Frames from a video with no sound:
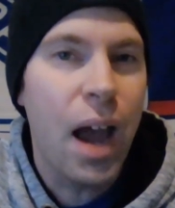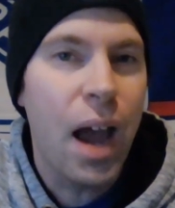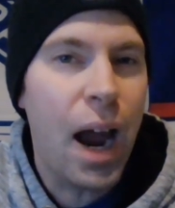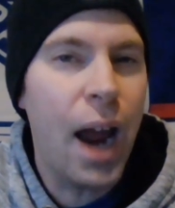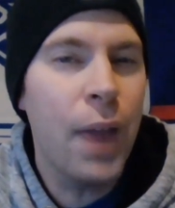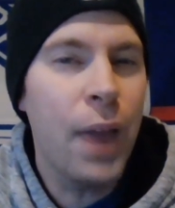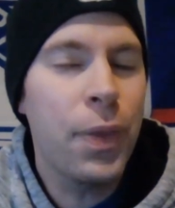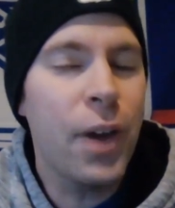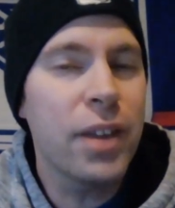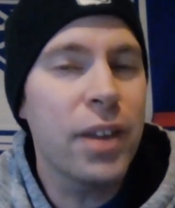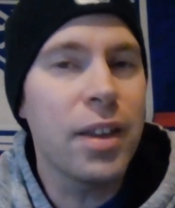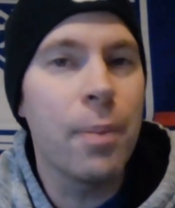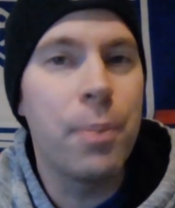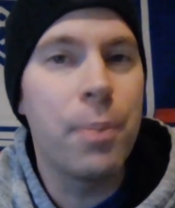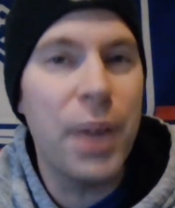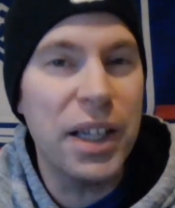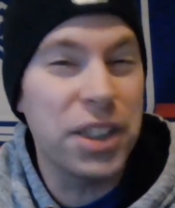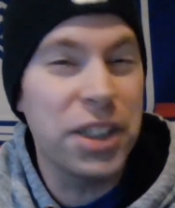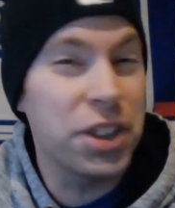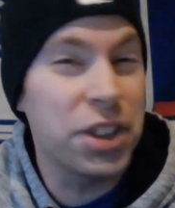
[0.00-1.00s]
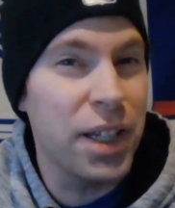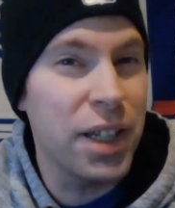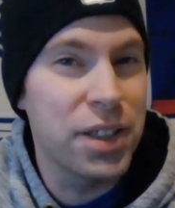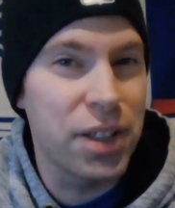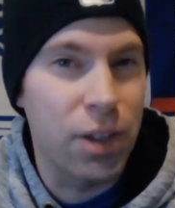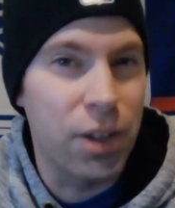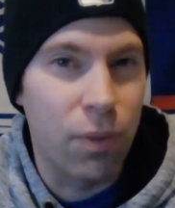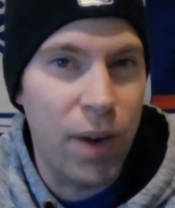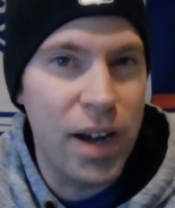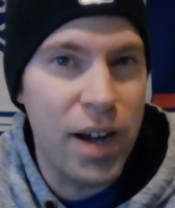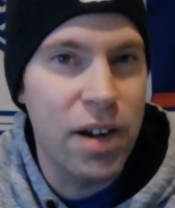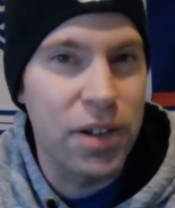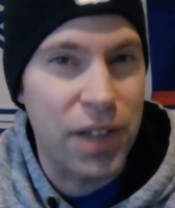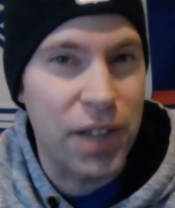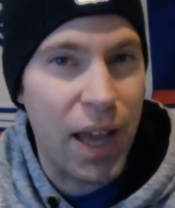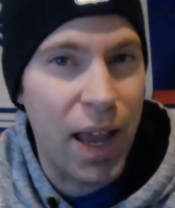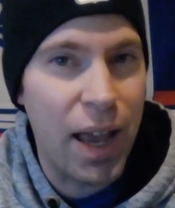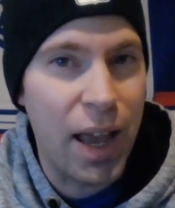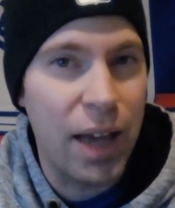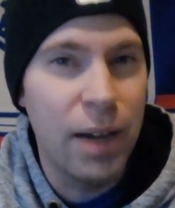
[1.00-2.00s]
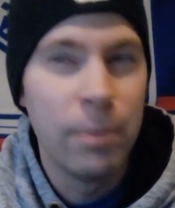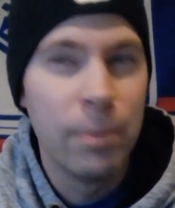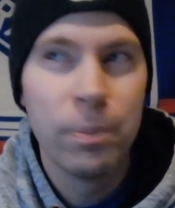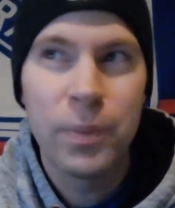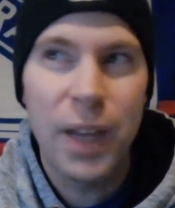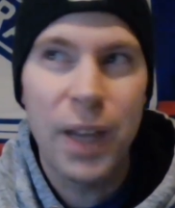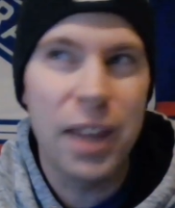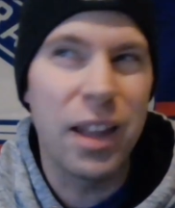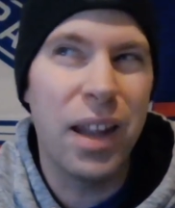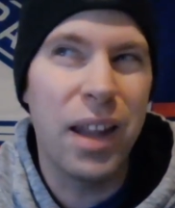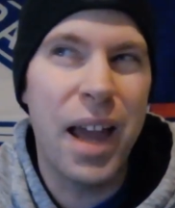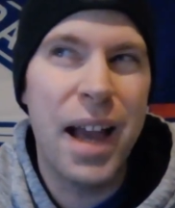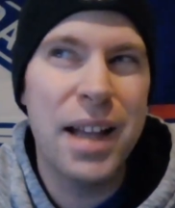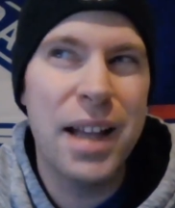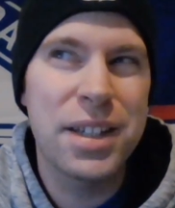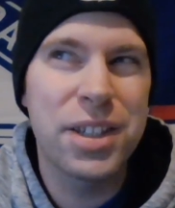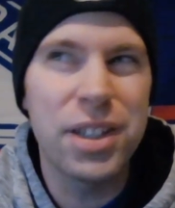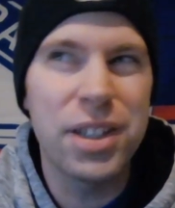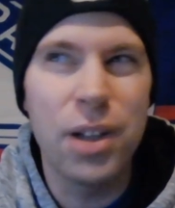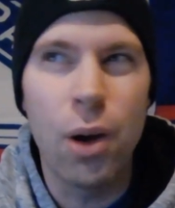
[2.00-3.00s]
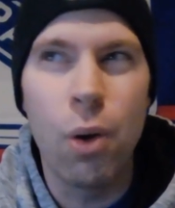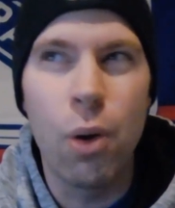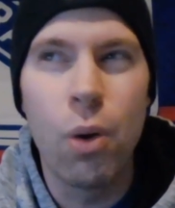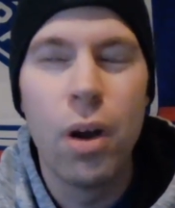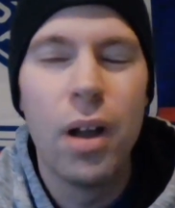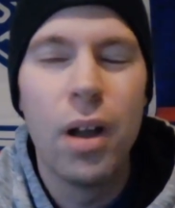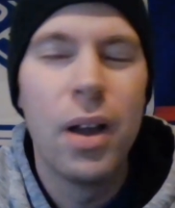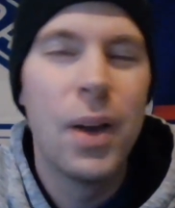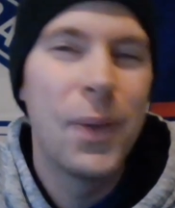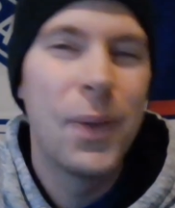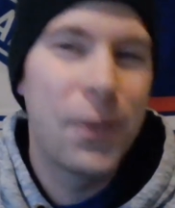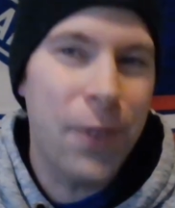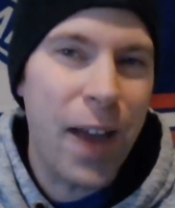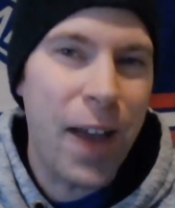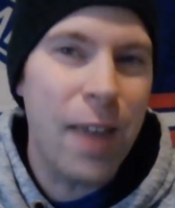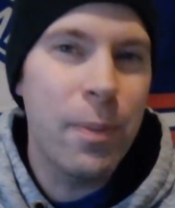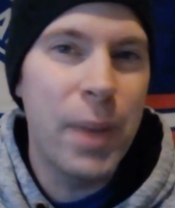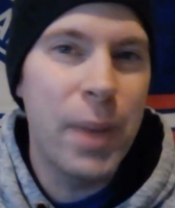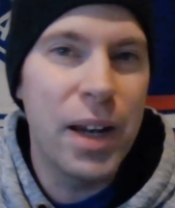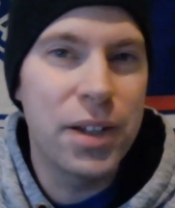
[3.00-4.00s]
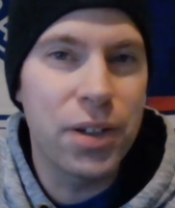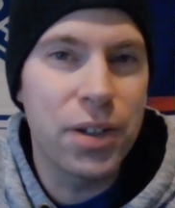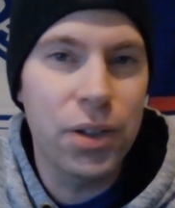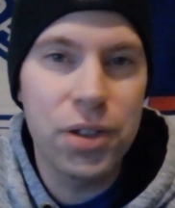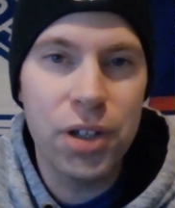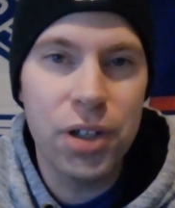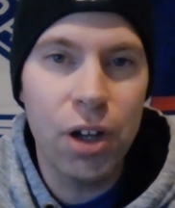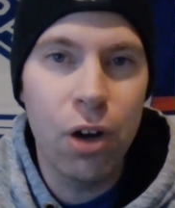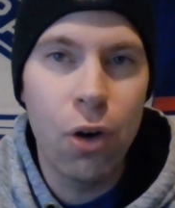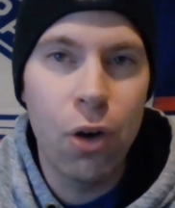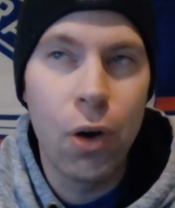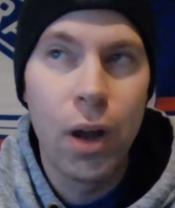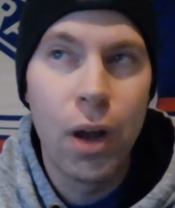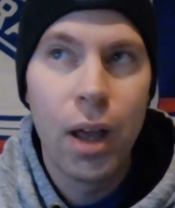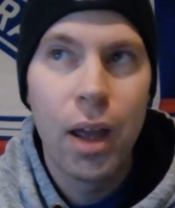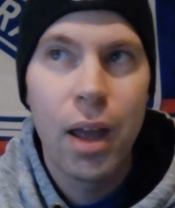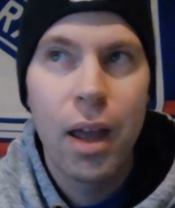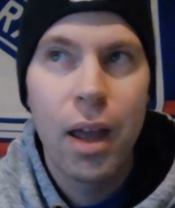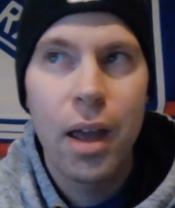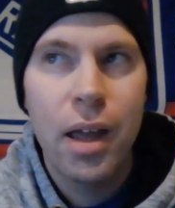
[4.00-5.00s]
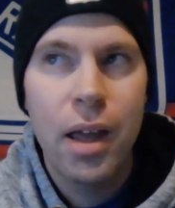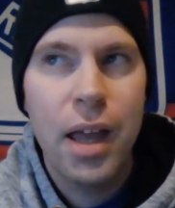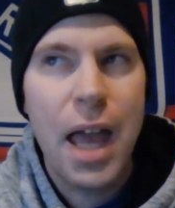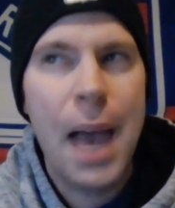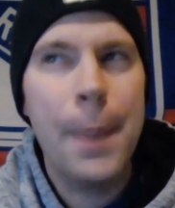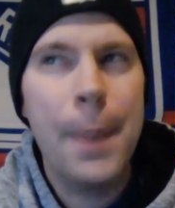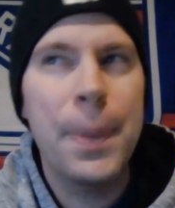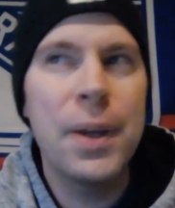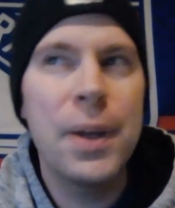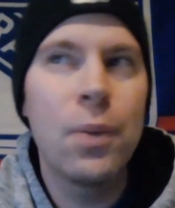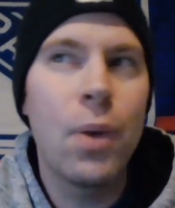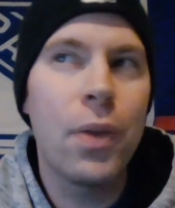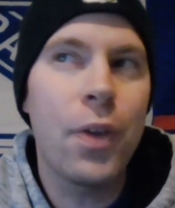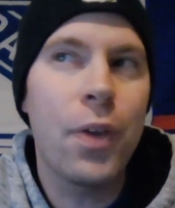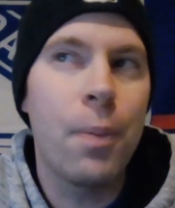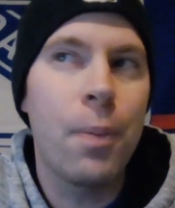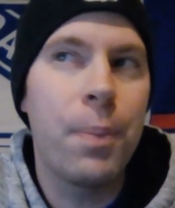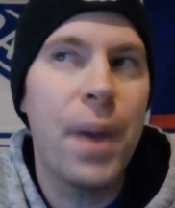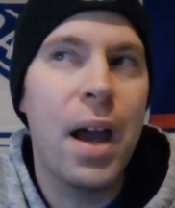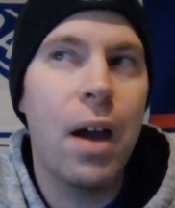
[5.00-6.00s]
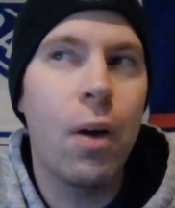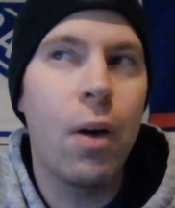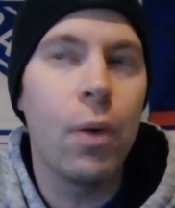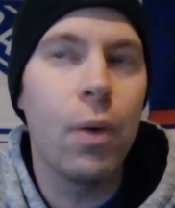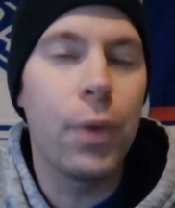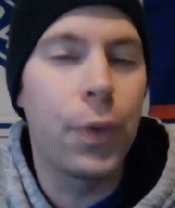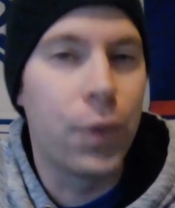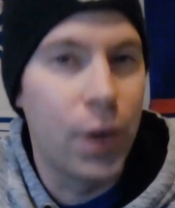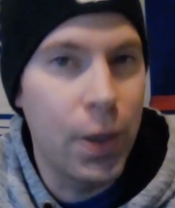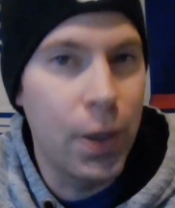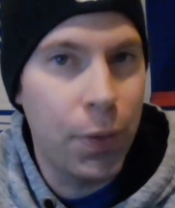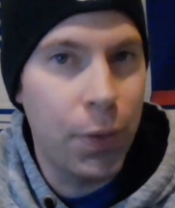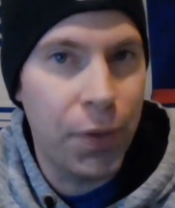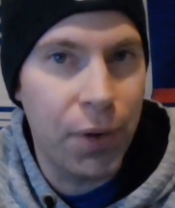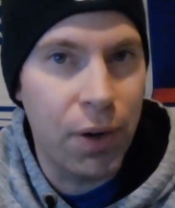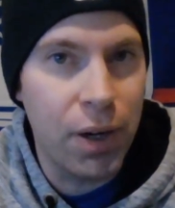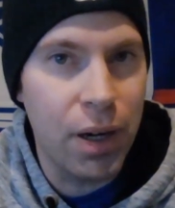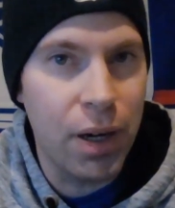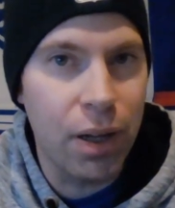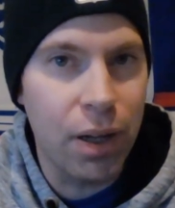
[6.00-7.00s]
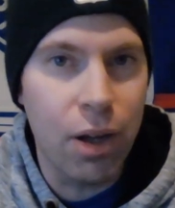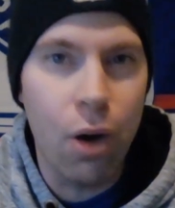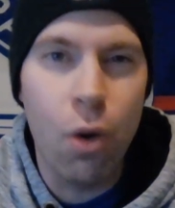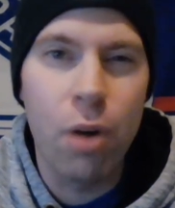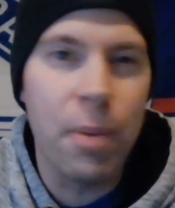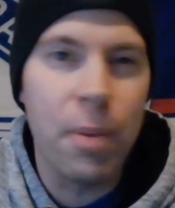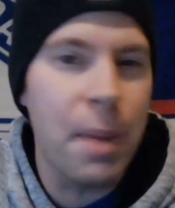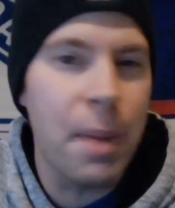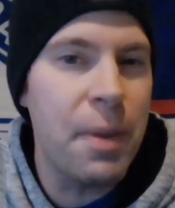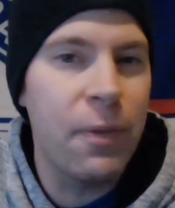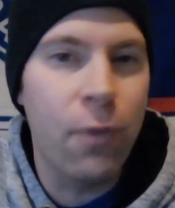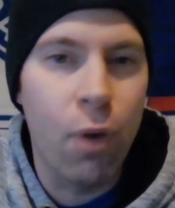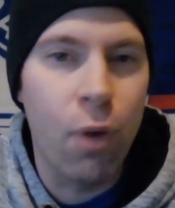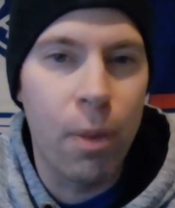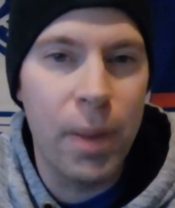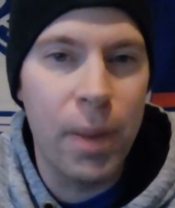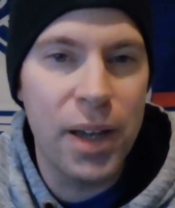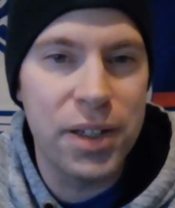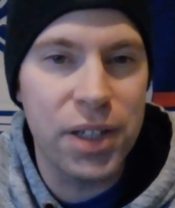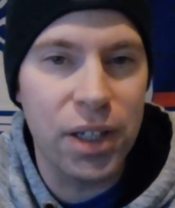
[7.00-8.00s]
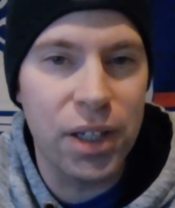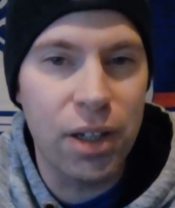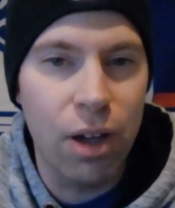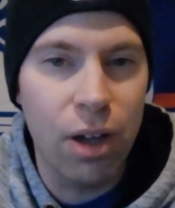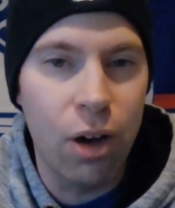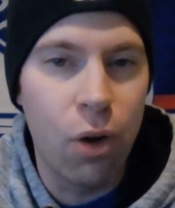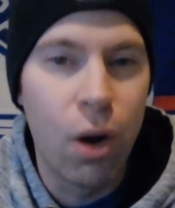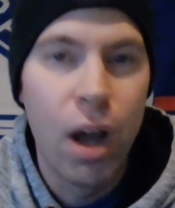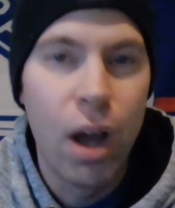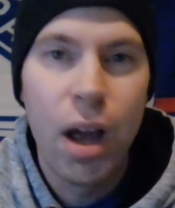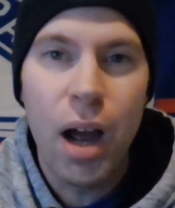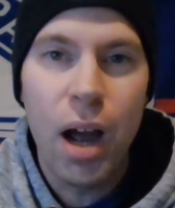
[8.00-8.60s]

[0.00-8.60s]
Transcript: I thought the best chance that the Rangers had in the last, 5 minutes or so happened with about 3:30 to go, or maybe 4 minutes to go.